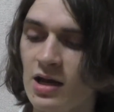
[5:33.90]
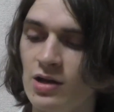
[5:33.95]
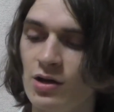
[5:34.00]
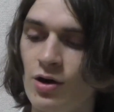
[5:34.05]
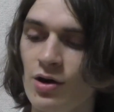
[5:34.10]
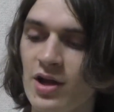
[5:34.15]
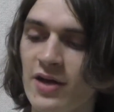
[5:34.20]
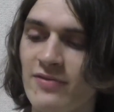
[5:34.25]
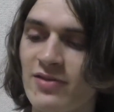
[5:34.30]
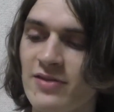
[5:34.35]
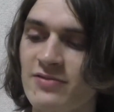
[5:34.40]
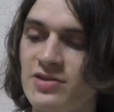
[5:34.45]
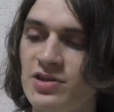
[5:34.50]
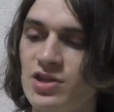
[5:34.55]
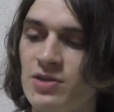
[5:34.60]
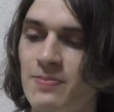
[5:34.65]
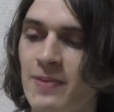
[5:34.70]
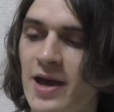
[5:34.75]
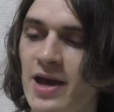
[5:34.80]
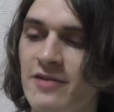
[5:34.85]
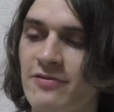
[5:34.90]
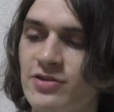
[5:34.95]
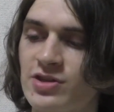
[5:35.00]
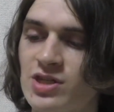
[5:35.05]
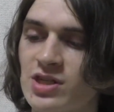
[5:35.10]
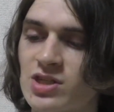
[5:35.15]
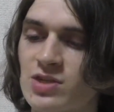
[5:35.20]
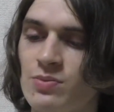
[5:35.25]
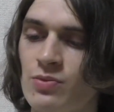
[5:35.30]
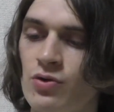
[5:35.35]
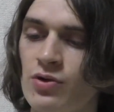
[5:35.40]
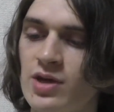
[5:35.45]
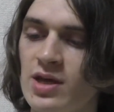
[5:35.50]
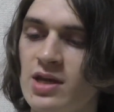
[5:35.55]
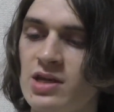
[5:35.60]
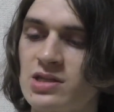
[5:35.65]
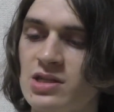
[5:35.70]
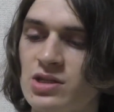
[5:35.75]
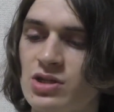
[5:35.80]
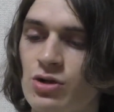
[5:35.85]
not have lived in Japan for 6 or more
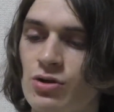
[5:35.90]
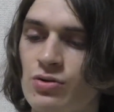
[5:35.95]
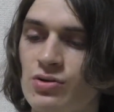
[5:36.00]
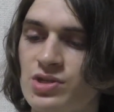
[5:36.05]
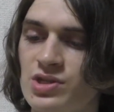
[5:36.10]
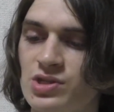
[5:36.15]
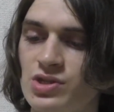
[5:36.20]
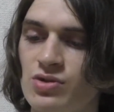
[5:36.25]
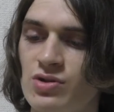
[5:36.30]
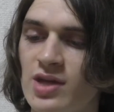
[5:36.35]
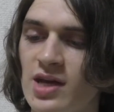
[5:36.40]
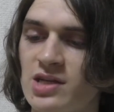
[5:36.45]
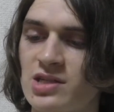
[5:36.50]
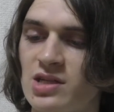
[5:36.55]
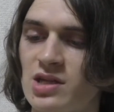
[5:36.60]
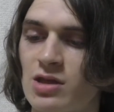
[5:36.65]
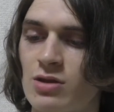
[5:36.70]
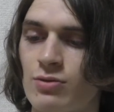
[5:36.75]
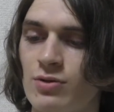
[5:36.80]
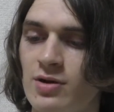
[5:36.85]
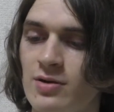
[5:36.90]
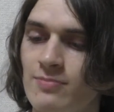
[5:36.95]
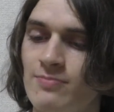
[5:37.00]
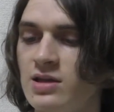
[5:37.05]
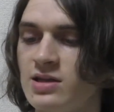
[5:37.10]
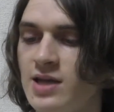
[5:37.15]
years in total since 2003.